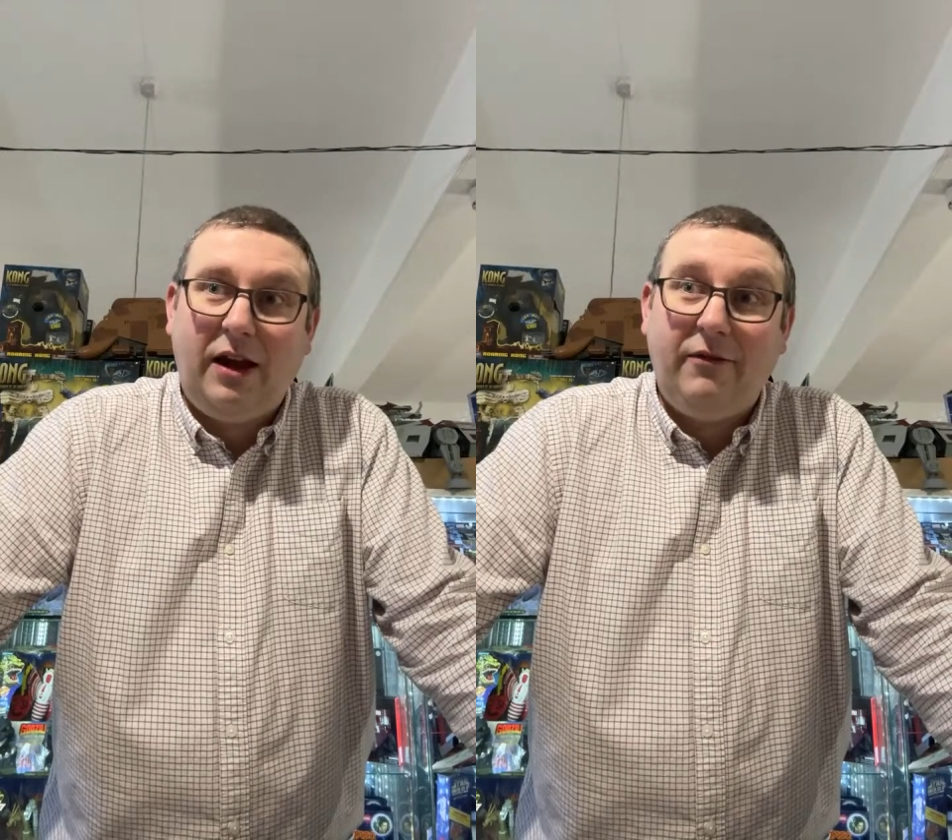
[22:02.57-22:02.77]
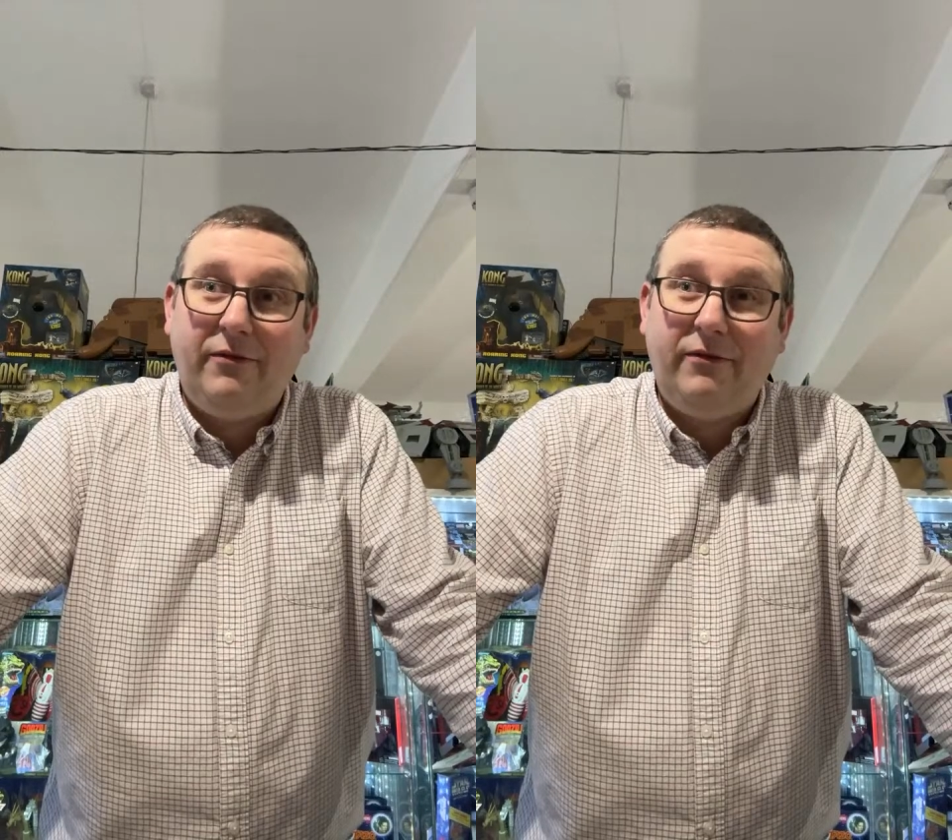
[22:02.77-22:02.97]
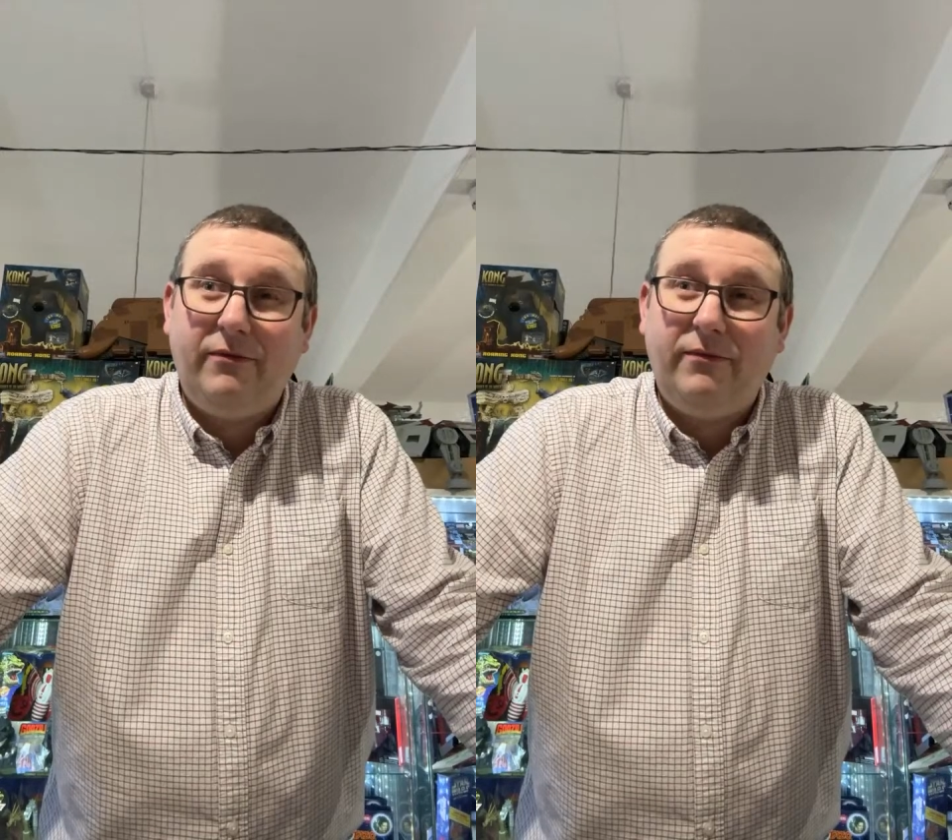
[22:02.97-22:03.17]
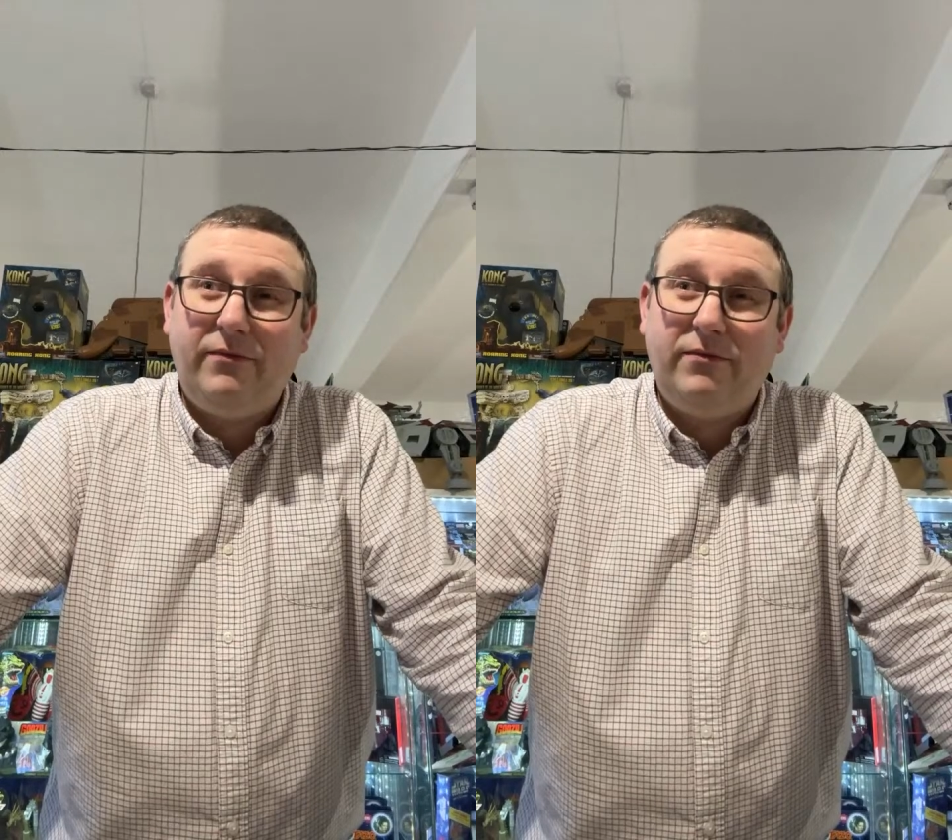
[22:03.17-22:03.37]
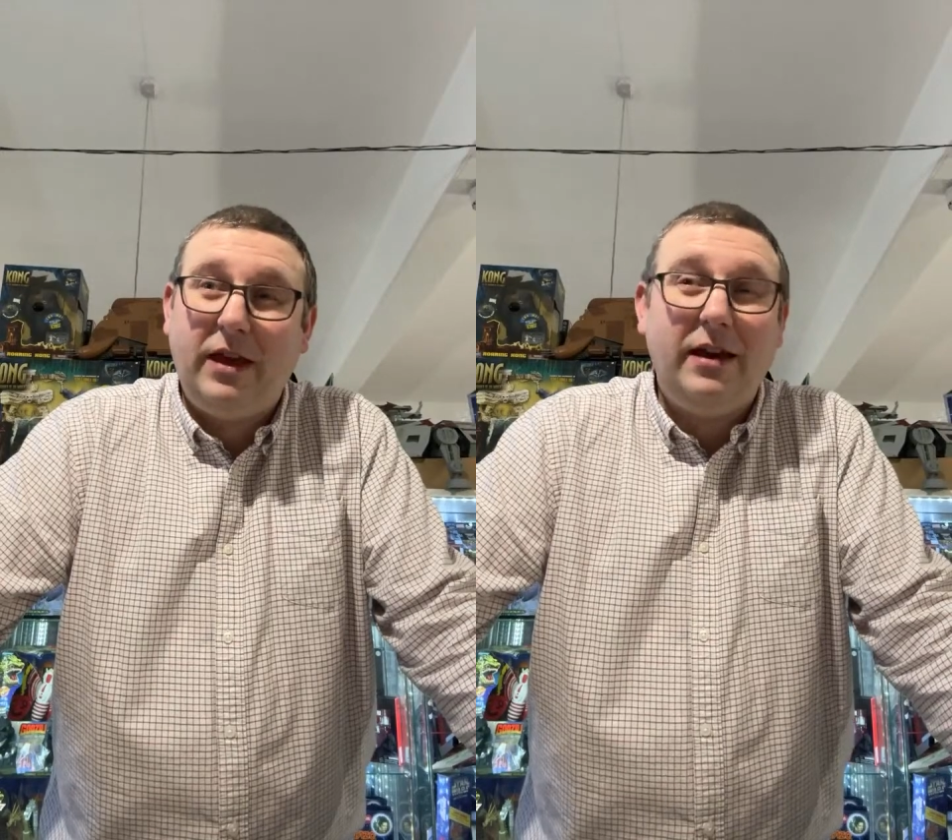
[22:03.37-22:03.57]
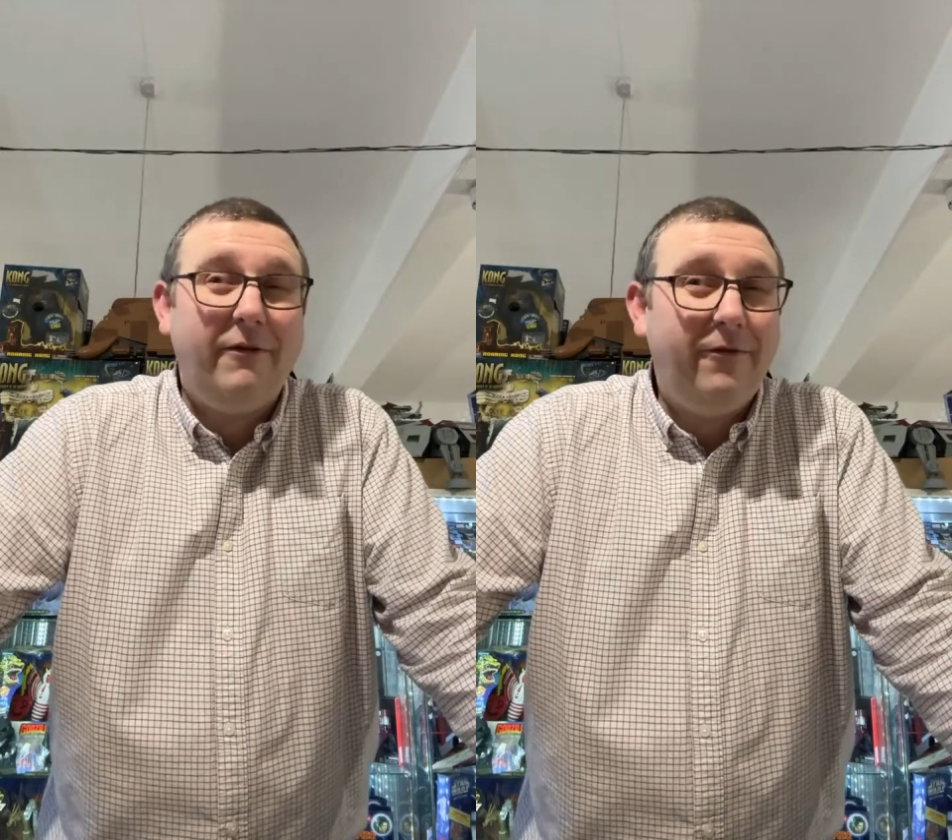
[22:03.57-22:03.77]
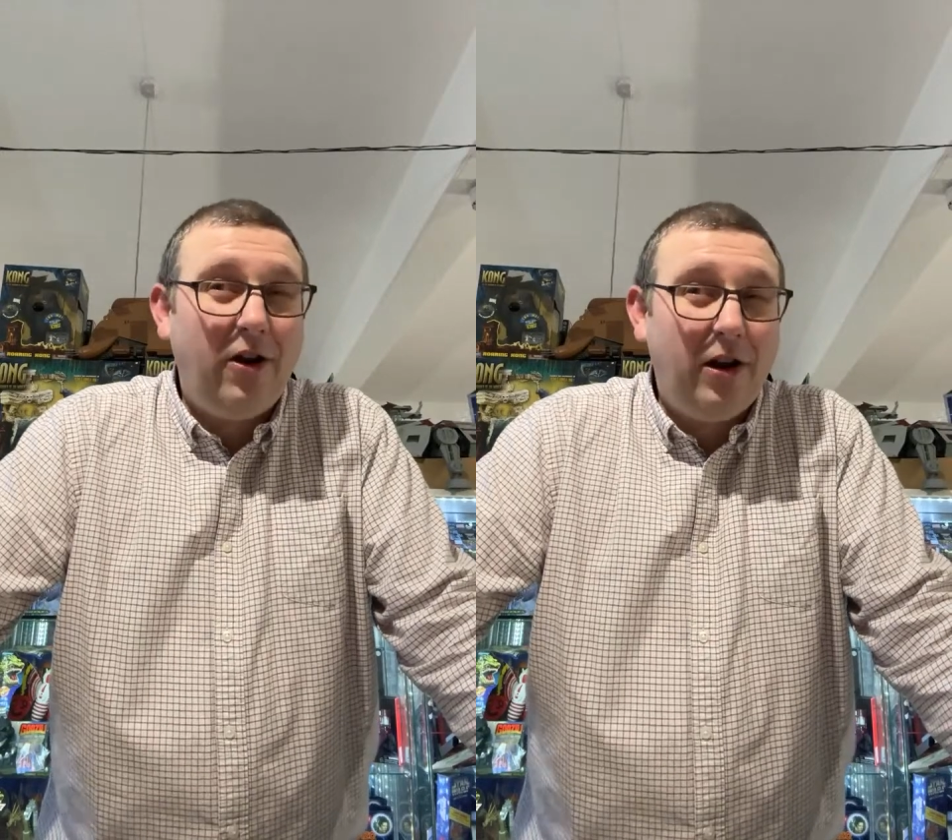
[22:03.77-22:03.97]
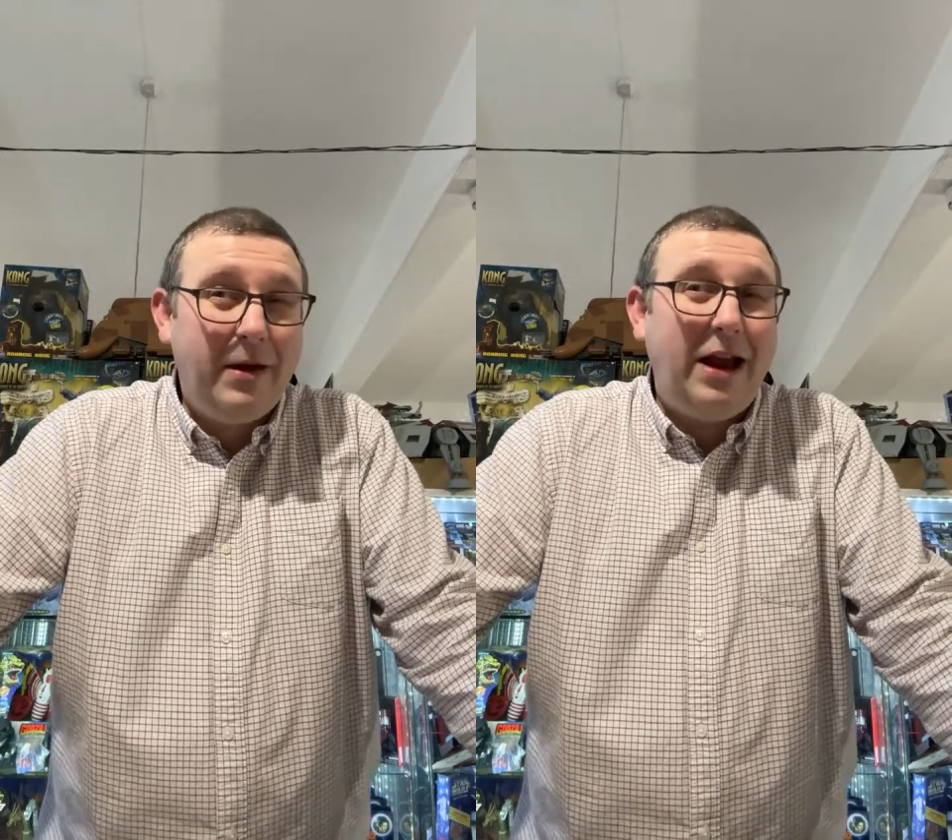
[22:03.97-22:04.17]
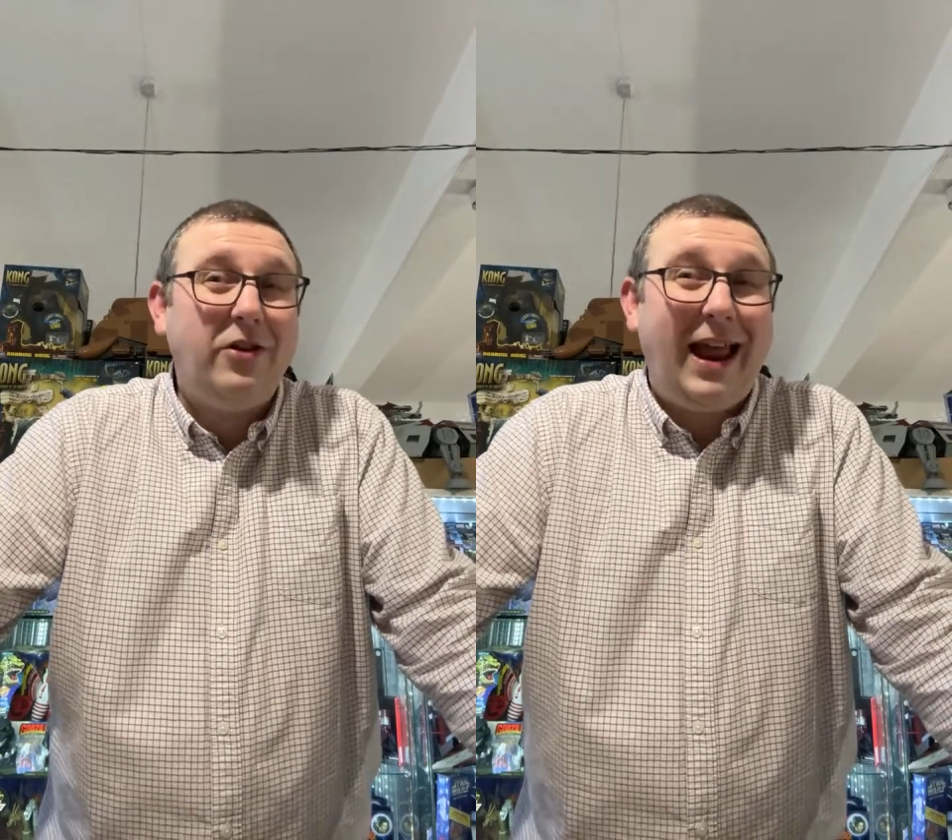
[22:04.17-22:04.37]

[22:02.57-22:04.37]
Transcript: I think I've fallen behind on